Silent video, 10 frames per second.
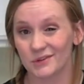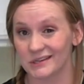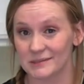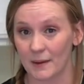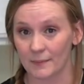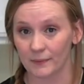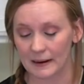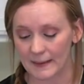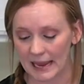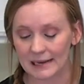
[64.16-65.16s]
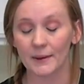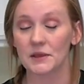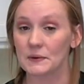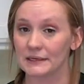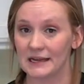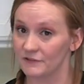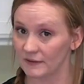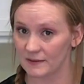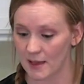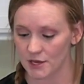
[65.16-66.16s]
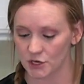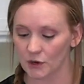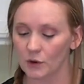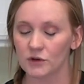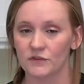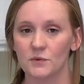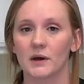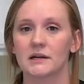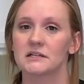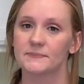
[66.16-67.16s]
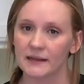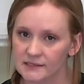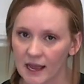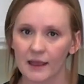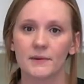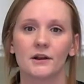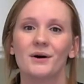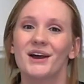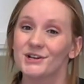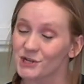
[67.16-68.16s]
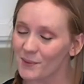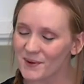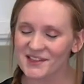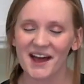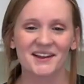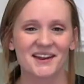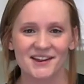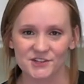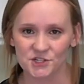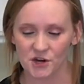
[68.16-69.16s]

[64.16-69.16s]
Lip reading: we just bought pre-made, but you could definitely make your own if you wanted to spend time, chopping the onions,